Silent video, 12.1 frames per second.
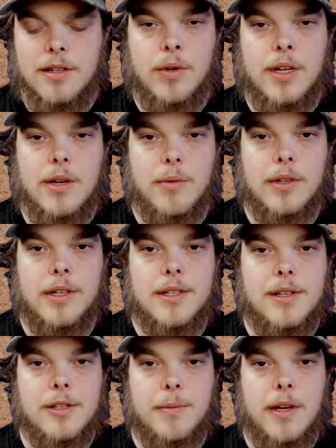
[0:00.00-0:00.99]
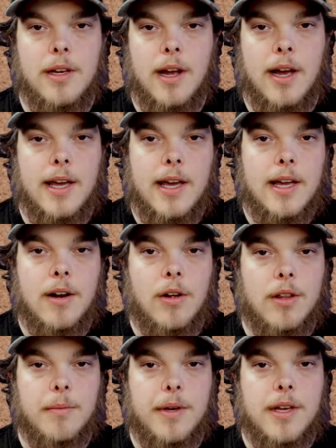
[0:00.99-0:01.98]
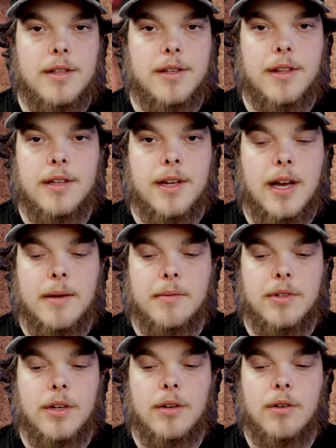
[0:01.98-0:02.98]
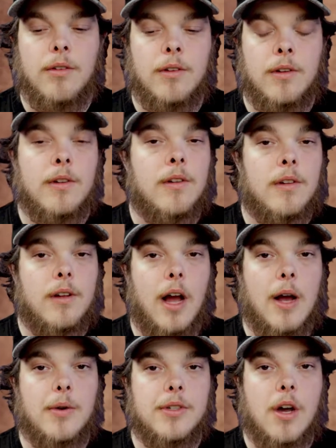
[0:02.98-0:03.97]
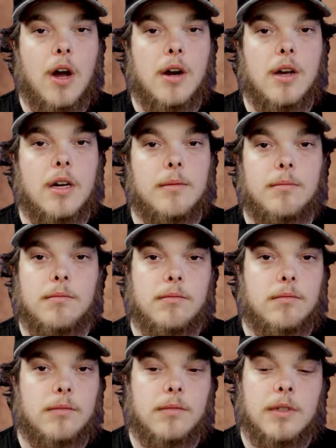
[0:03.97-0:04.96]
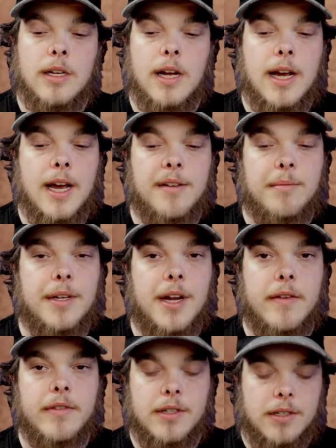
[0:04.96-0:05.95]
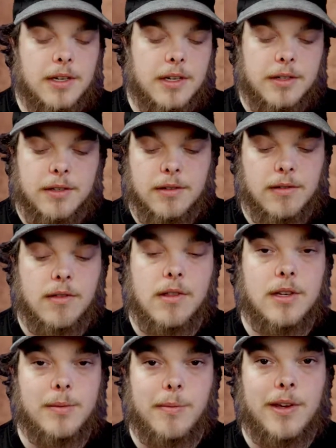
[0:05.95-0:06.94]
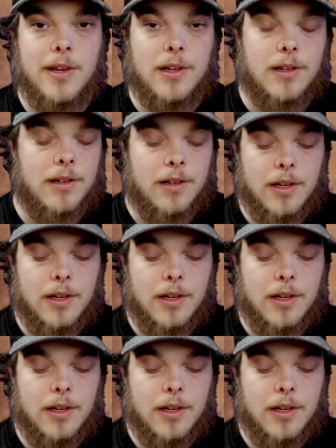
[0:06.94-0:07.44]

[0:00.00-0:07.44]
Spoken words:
When he released this pin, I had all the pins at the time, so I was caught up, and I have been ever since this pin.